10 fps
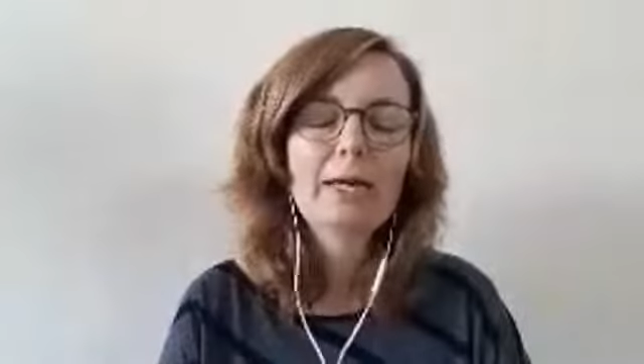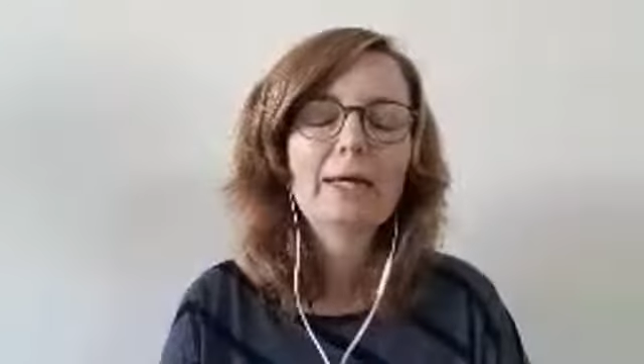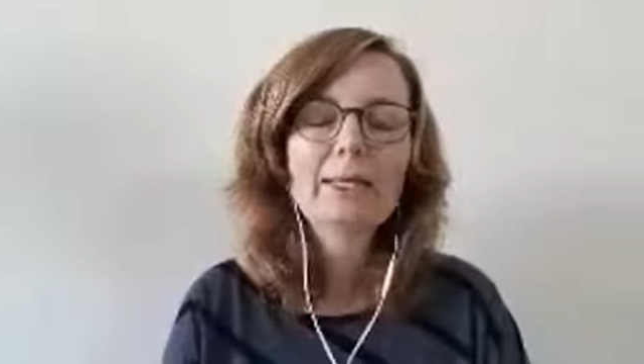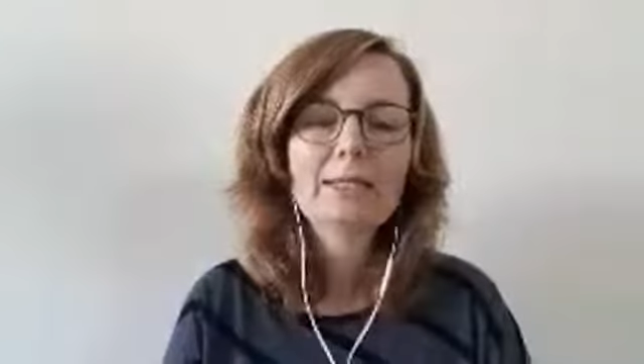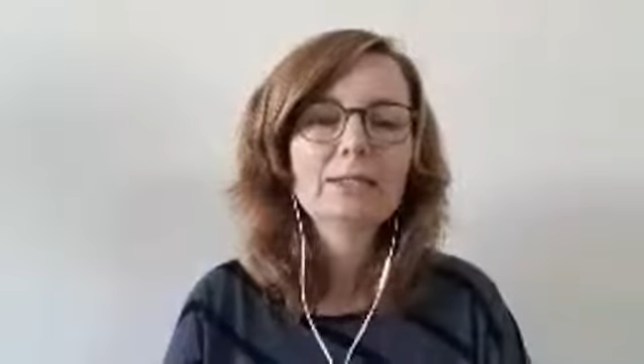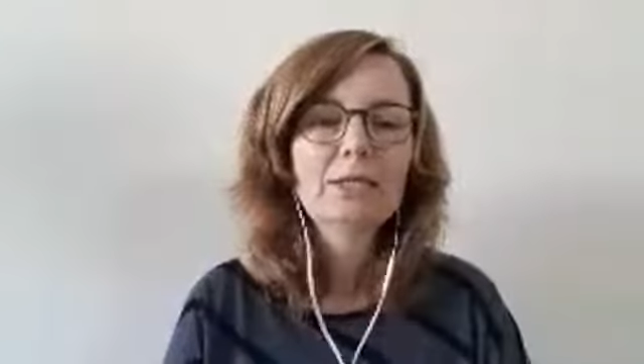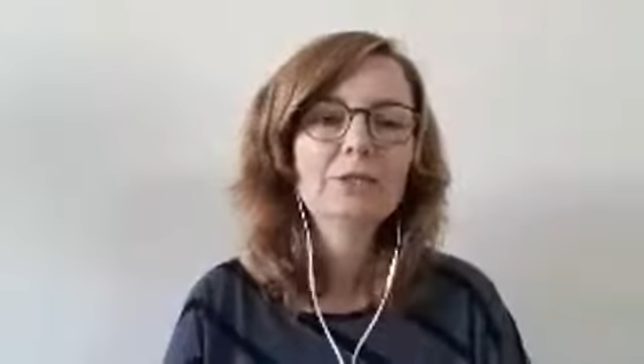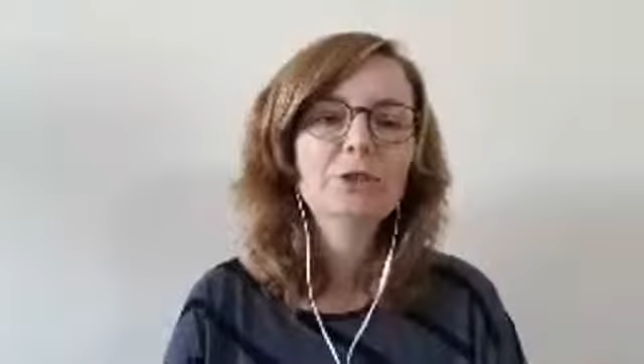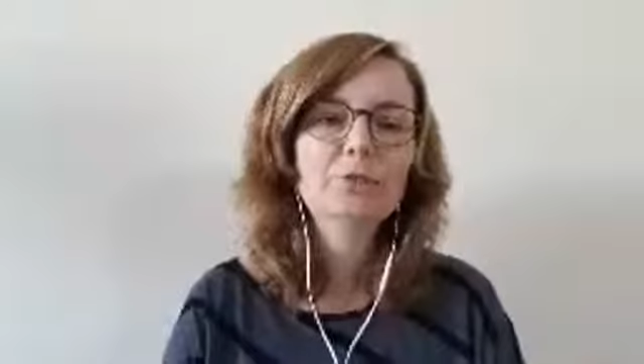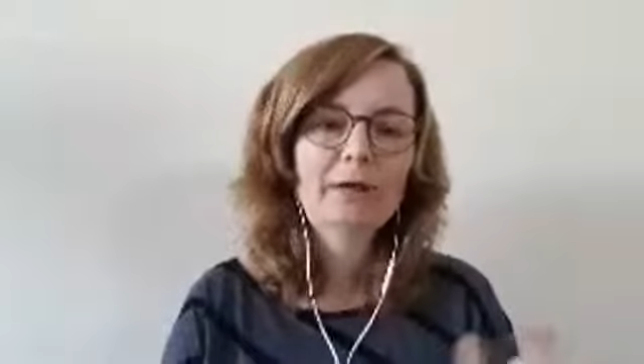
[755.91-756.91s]
I had the
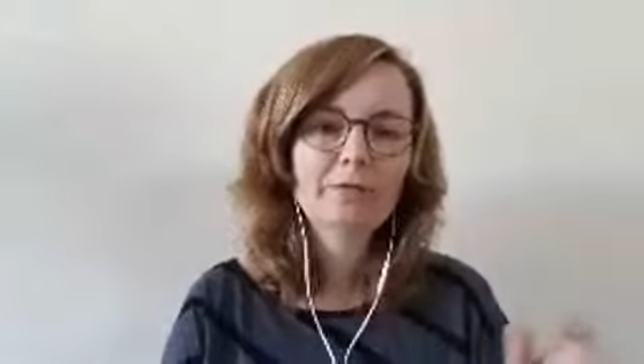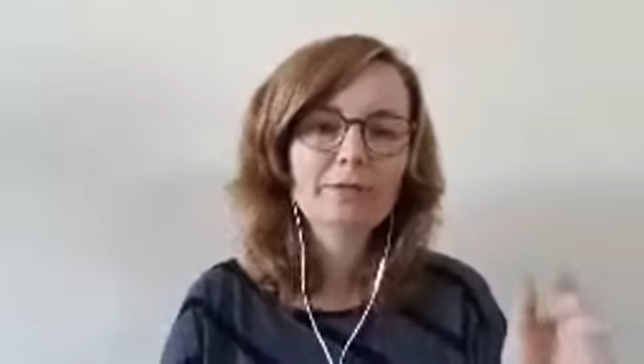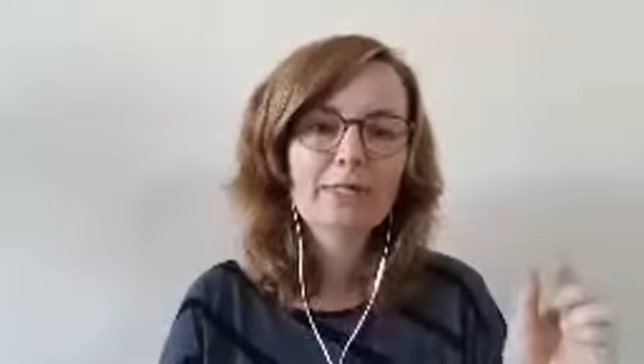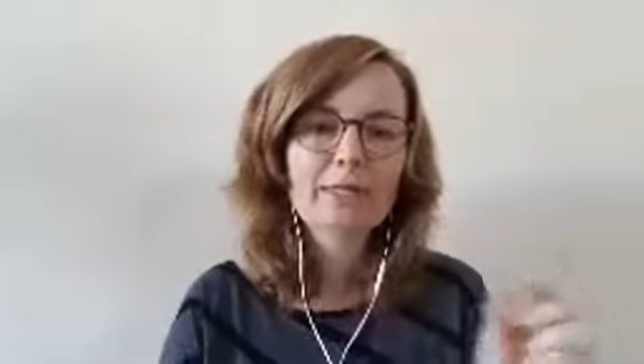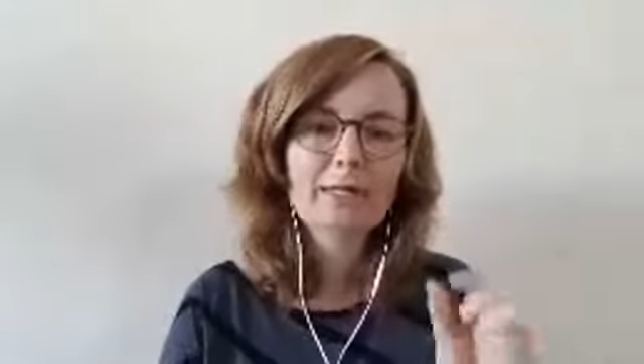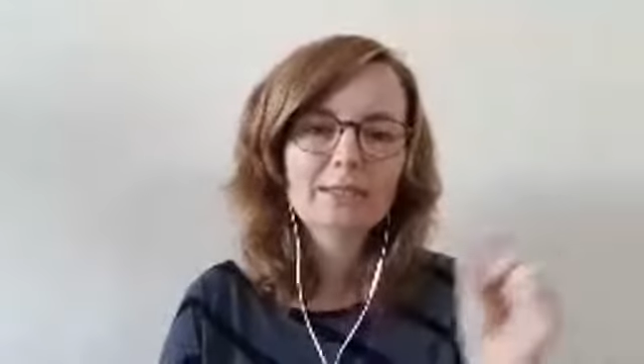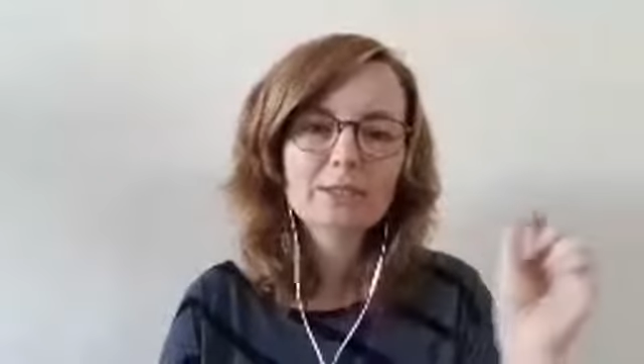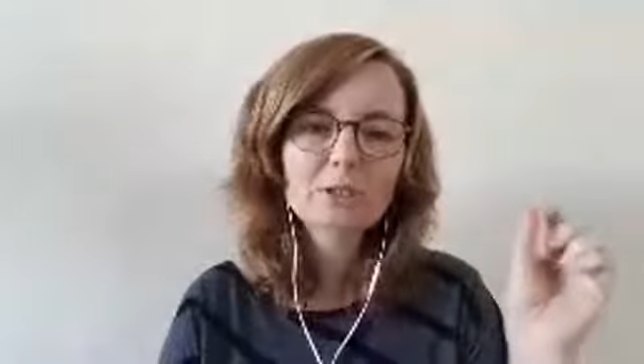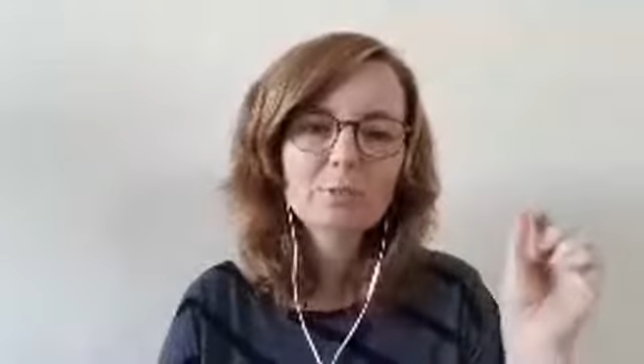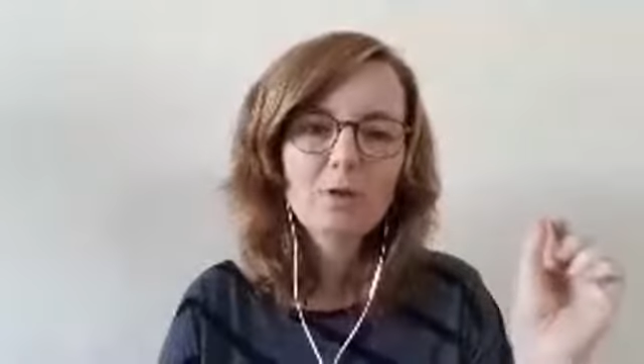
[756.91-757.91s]
intention of having that like as
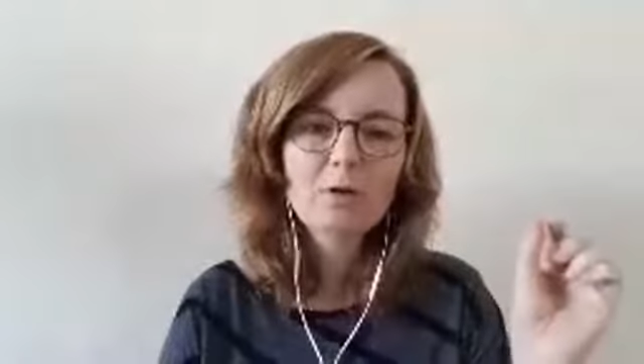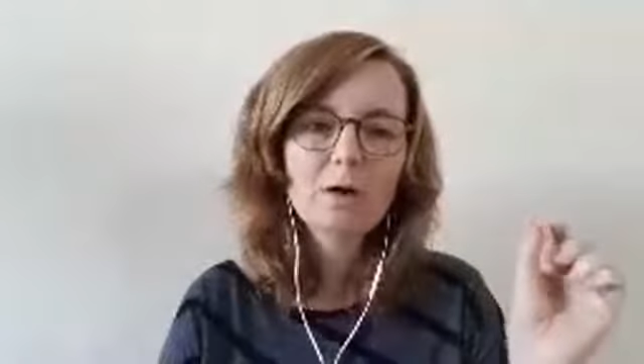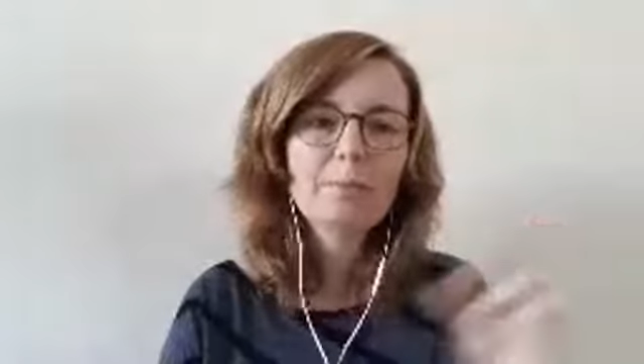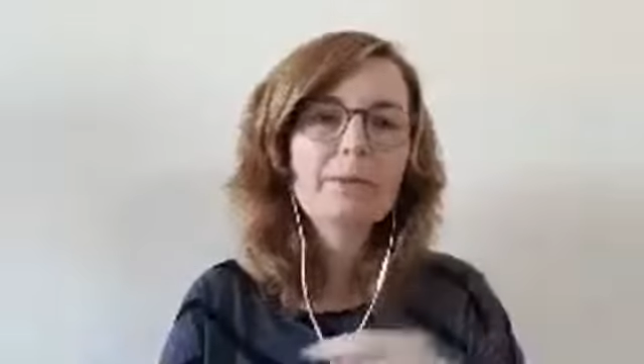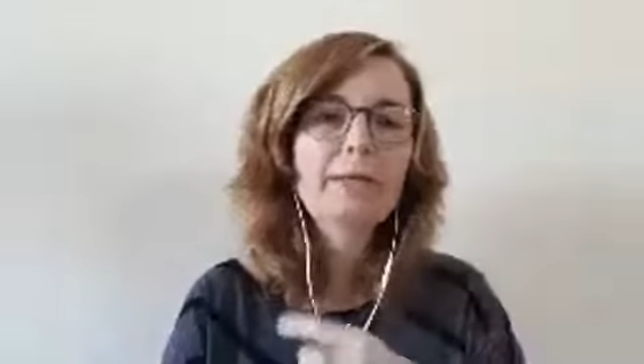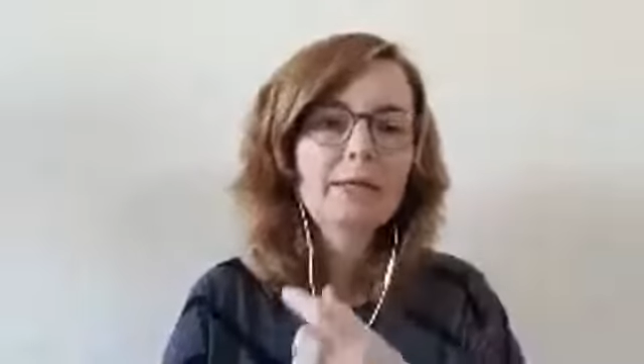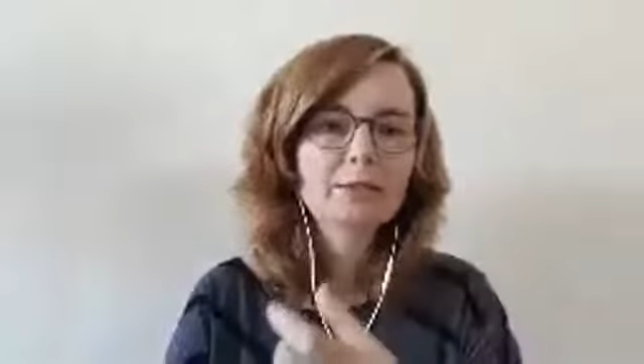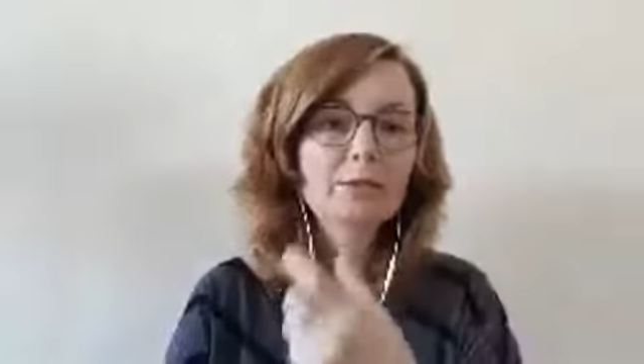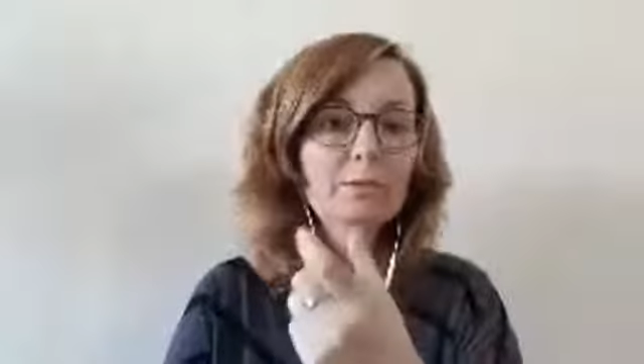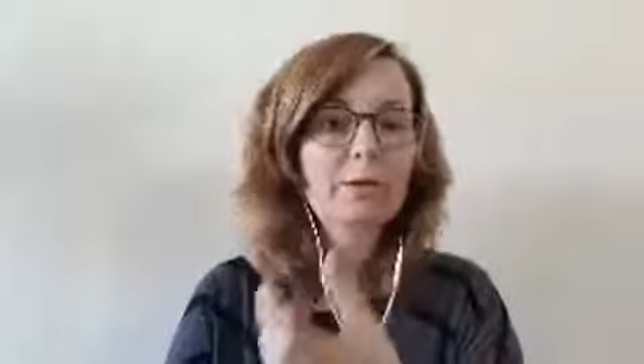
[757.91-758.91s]
a small company
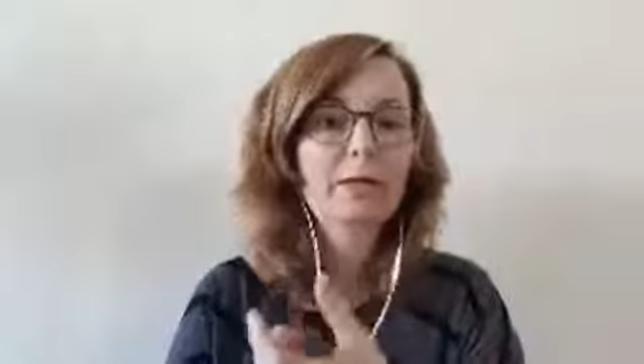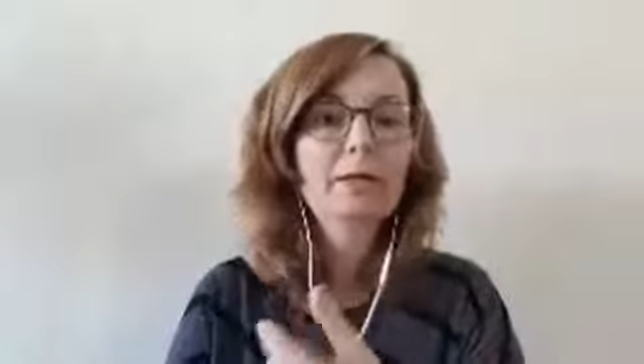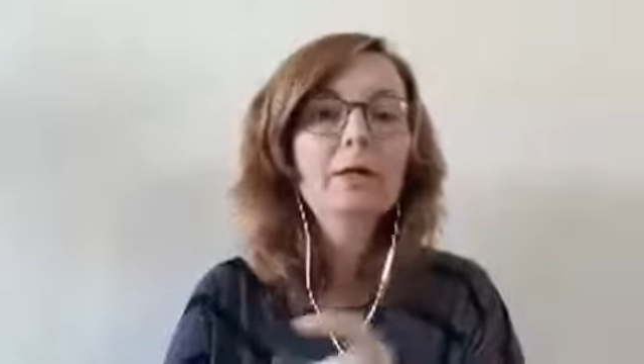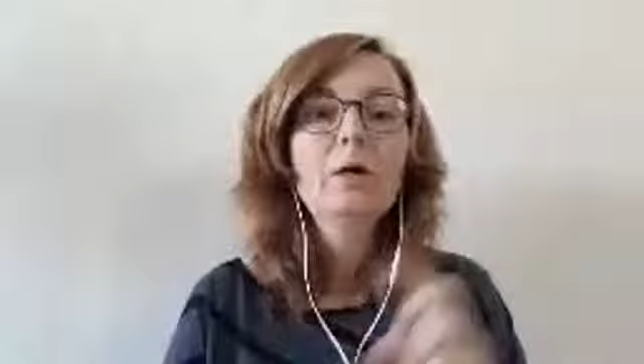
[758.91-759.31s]
next to my